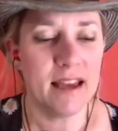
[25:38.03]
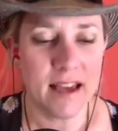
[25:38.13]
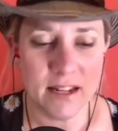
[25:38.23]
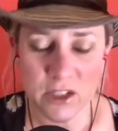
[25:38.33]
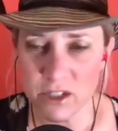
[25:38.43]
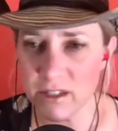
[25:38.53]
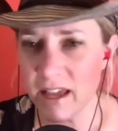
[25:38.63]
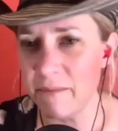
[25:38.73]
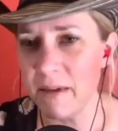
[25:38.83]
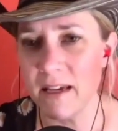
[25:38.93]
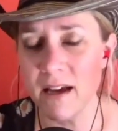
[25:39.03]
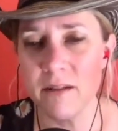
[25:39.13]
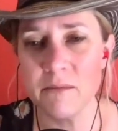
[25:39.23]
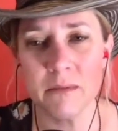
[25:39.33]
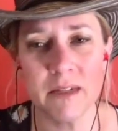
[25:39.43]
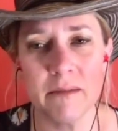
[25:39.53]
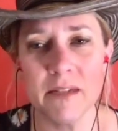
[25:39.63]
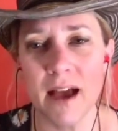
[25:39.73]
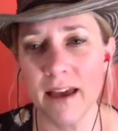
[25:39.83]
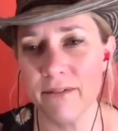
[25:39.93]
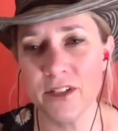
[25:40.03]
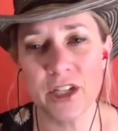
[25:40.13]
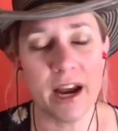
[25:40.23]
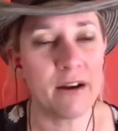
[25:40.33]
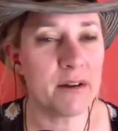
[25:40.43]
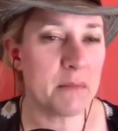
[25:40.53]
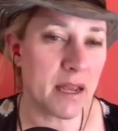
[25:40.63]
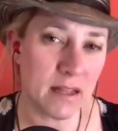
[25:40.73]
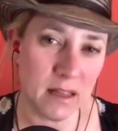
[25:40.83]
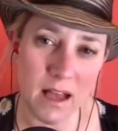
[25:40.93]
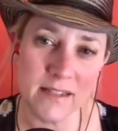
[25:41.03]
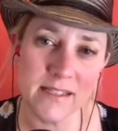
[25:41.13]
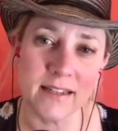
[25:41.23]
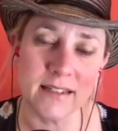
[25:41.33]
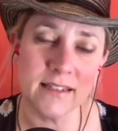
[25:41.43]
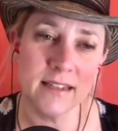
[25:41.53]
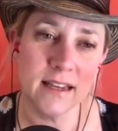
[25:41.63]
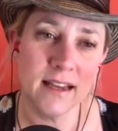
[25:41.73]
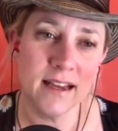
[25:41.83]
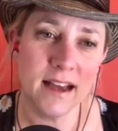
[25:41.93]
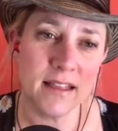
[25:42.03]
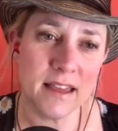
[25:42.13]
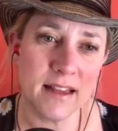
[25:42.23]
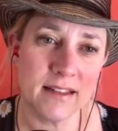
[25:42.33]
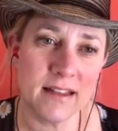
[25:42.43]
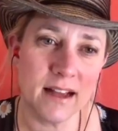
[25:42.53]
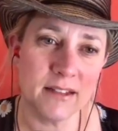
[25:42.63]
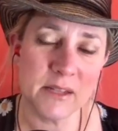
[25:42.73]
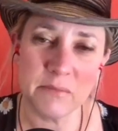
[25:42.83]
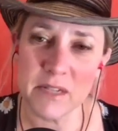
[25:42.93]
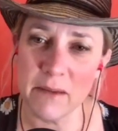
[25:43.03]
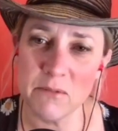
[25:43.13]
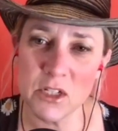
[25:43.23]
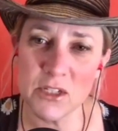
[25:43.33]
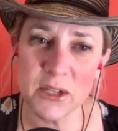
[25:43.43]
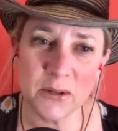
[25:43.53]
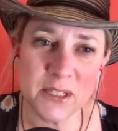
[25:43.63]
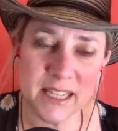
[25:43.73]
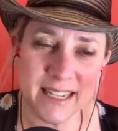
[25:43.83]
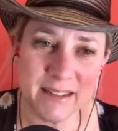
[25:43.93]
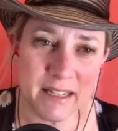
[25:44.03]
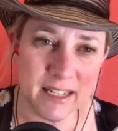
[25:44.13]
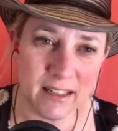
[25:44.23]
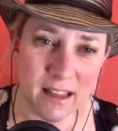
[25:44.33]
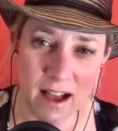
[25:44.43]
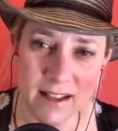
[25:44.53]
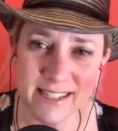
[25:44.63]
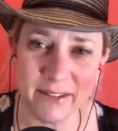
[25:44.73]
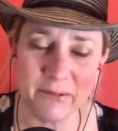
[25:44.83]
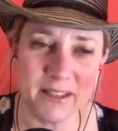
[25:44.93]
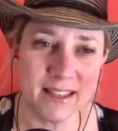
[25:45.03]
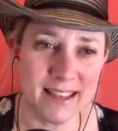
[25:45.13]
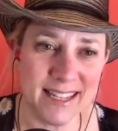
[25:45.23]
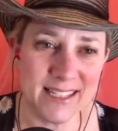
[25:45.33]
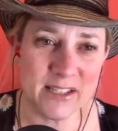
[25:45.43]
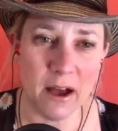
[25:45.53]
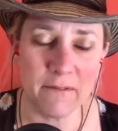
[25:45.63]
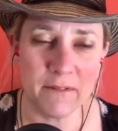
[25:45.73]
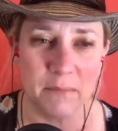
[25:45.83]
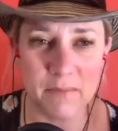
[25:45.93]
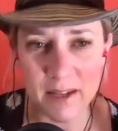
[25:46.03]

And she'll let me. Sometimes I have a chair in my closet that I'll sometimes just go sit in the closet with the lights off and